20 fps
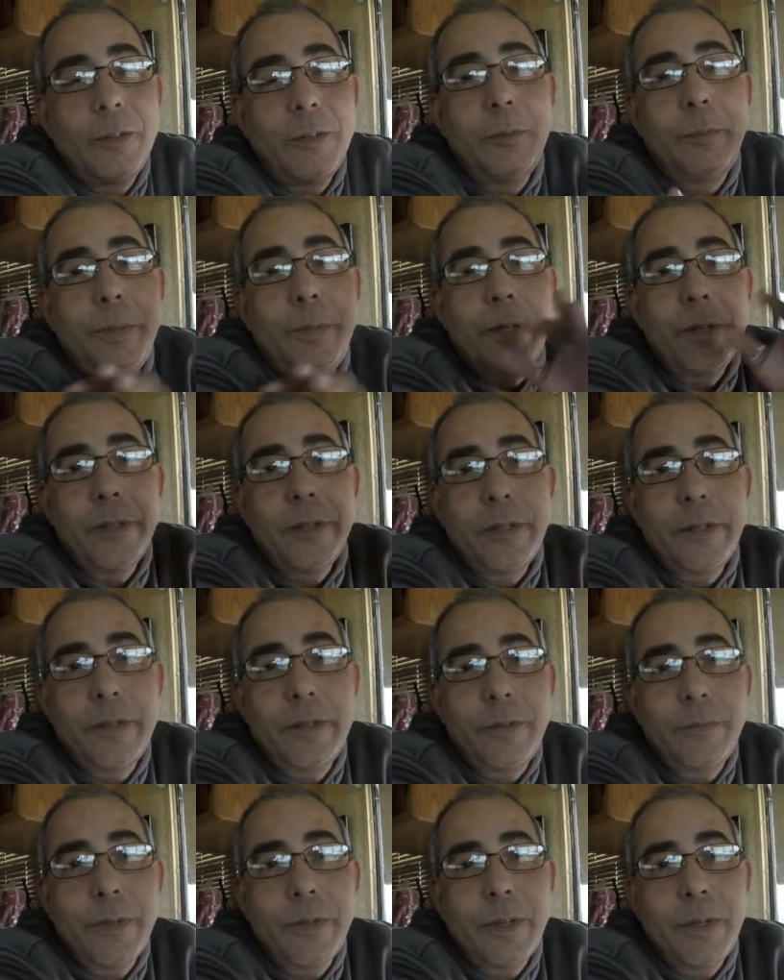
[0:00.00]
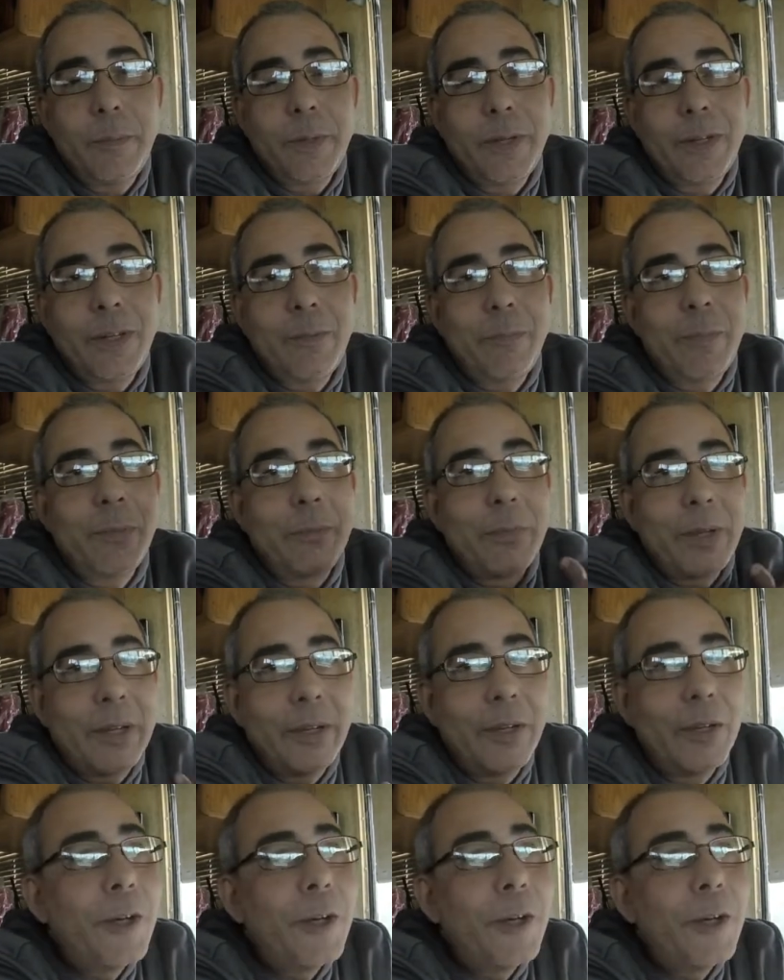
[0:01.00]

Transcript: the opinion of anybody but my